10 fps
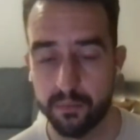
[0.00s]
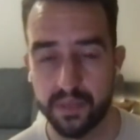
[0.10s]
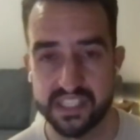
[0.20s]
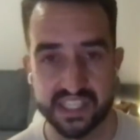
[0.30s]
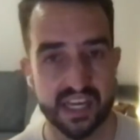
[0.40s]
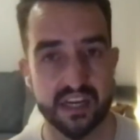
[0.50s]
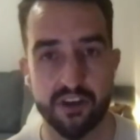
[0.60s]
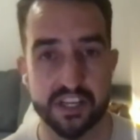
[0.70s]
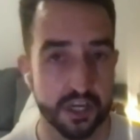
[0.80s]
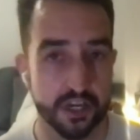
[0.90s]
they did that
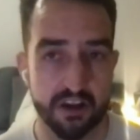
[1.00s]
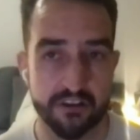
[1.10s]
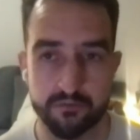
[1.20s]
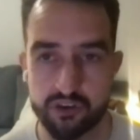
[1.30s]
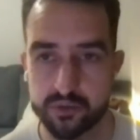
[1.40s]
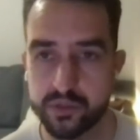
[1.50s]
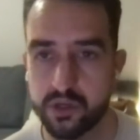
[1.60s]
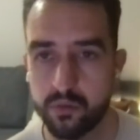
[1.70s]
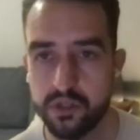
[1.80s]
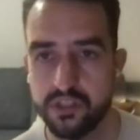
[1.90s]
great turnaround from Christmas
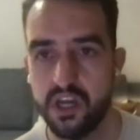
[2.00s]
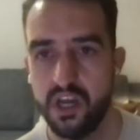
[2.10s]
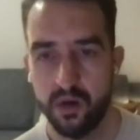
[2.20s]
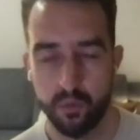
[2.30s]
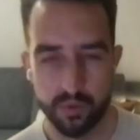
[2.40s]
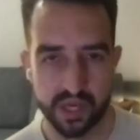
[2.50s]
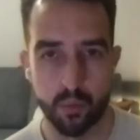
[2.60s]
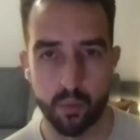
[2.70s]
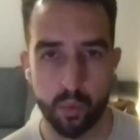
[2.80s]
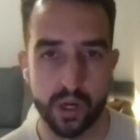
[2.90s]
onwards with that
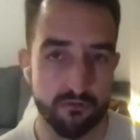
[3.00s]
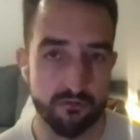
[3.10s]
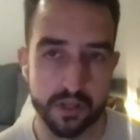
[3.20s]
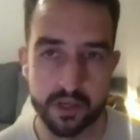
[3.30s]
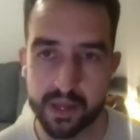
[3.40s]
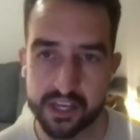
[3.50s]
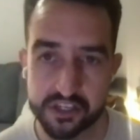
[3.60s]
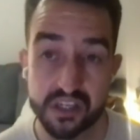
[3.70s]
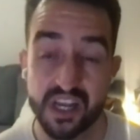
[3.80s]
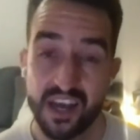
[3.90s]
winning run that you
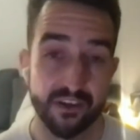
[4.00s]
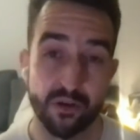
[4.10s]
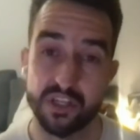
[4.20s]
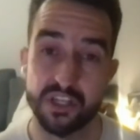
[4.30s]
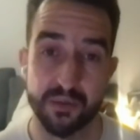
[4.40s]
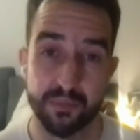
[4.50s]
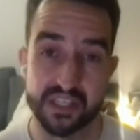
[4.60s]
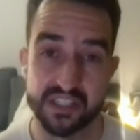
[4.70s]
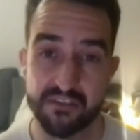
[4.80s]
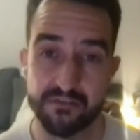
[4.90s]
mentioned. They got to the
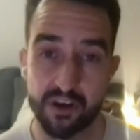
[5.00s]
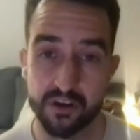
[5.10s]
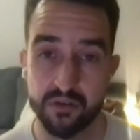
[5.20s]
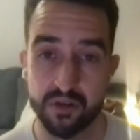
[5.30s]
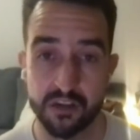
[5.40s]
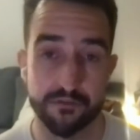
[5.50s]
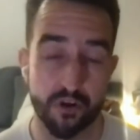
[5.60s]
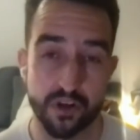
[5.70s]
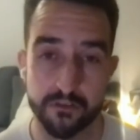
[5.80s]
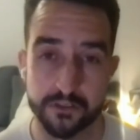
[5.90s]
Champions League final and looked
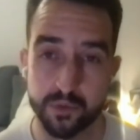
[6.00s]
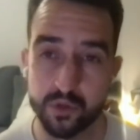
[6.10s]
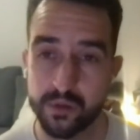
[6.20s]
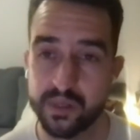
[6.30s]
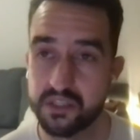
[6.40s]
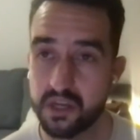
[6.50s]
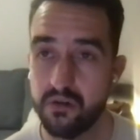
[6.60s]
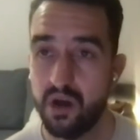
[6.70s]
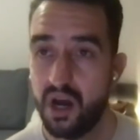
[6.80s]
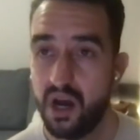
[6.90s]
very comfortable doing so
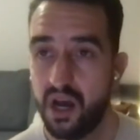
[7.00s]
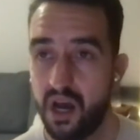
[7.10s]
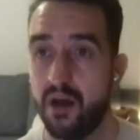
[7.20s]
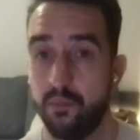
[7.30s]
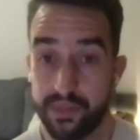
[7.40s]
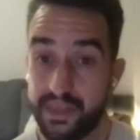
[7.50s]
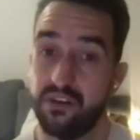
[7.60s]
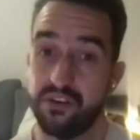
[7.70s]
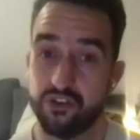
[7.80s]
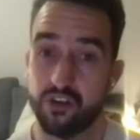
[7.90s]

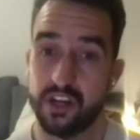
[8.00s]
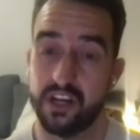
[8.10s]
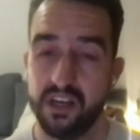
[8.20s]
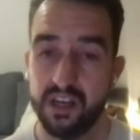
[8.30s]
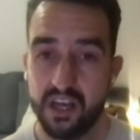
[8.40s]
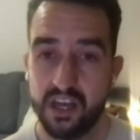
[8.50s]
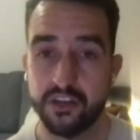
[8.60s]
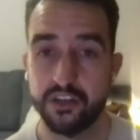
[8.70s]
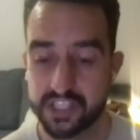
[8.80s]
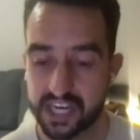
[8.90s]
without a striker.
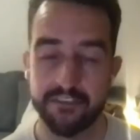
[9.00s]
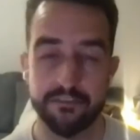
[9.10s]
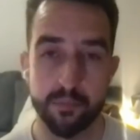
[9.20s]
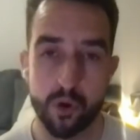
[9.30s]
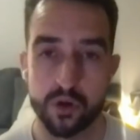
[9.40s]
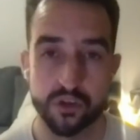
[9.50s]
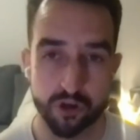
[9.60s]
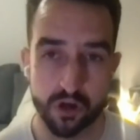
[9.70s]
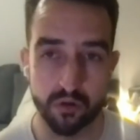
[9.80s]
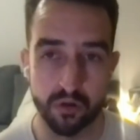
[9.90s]
So does that give them more
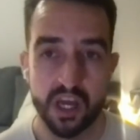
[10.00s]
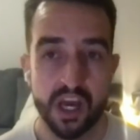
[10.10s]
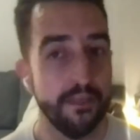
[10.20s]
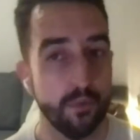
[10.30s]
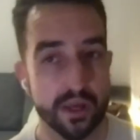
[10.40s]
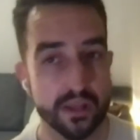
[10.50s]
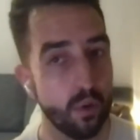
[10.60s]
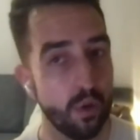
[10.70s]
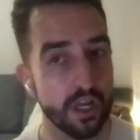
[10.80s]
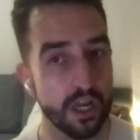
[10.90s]
control? And the way that
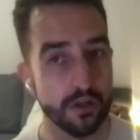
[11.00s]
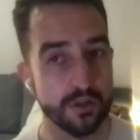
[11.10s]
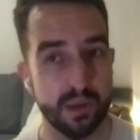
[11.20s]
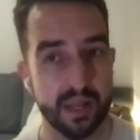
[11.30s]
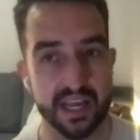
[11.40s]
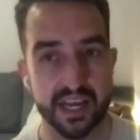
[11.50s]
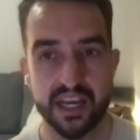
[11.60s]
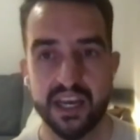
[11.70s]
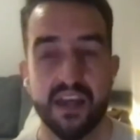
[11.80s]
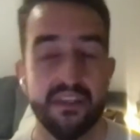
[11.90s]
Guardiola's
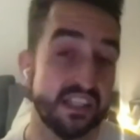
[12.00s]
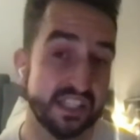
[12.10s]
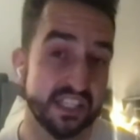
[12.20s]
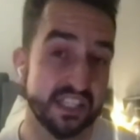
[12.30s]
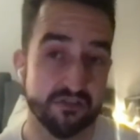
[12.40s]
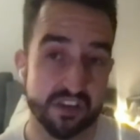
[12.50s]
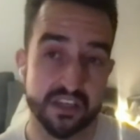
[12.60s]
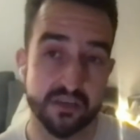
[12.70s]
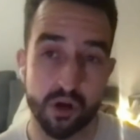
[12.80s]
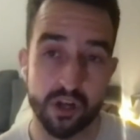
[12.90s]
playing, that's an
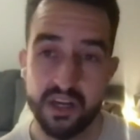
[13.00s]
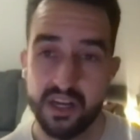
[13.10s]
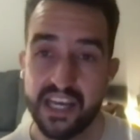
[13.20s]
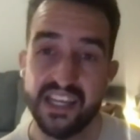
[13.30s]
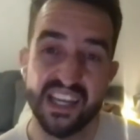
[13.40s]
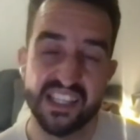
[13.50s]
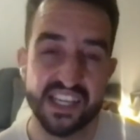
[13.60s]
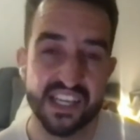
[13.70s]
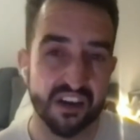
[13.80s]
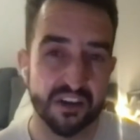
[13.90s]
interesting one. Is
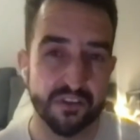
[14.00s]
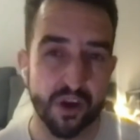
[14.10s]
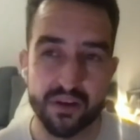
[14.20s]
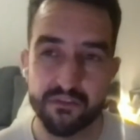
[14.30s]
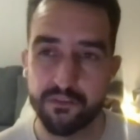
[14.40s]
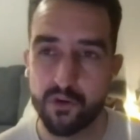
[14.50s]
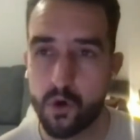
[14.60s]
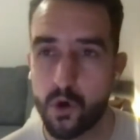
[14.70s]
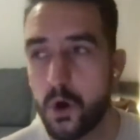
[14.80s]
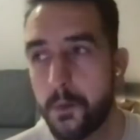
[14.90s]
he kind of going
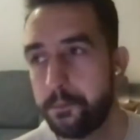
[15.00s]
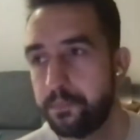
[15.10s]
for